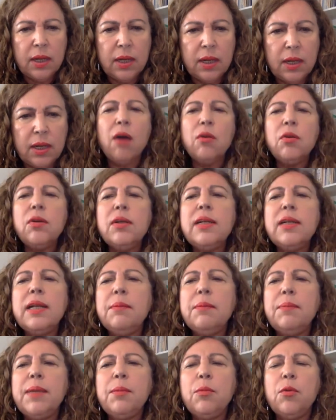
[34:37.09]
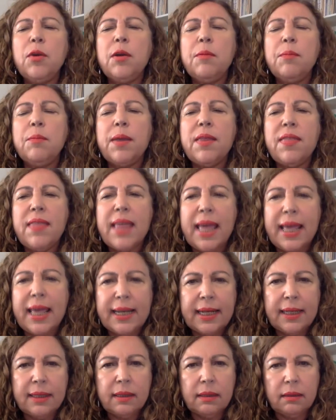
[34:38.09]
How can I be more
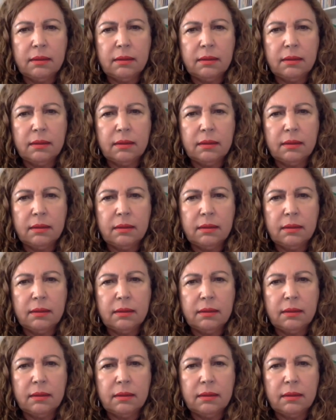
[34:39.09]
empathetic?